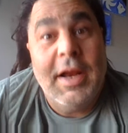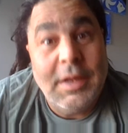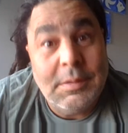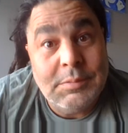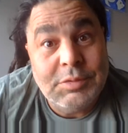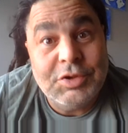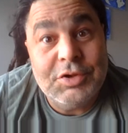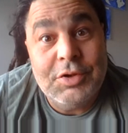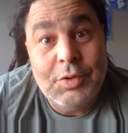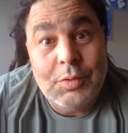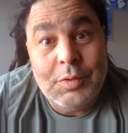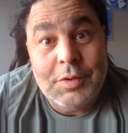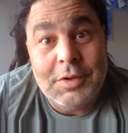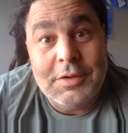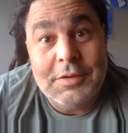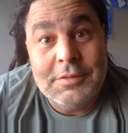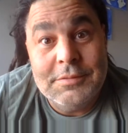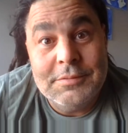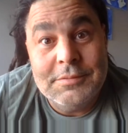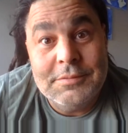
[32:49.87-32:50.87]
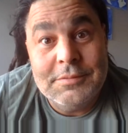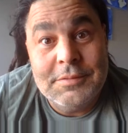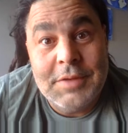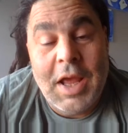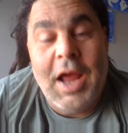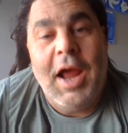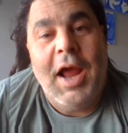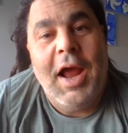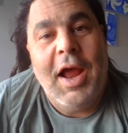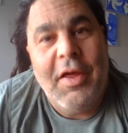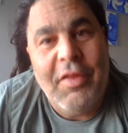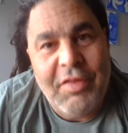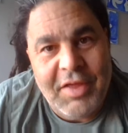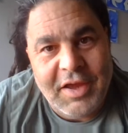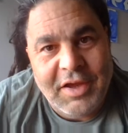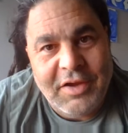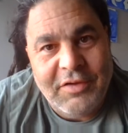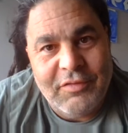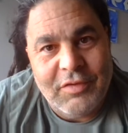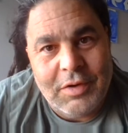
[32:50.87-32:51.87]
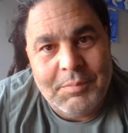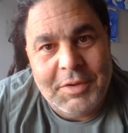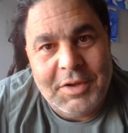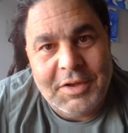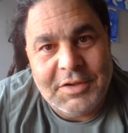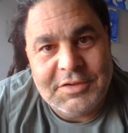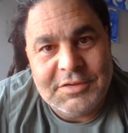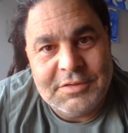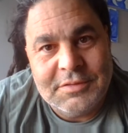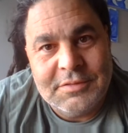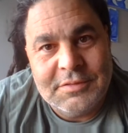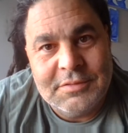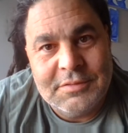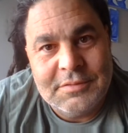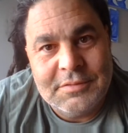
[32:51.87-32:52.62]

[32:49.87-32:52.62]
I'm sure you will. And thank you very much.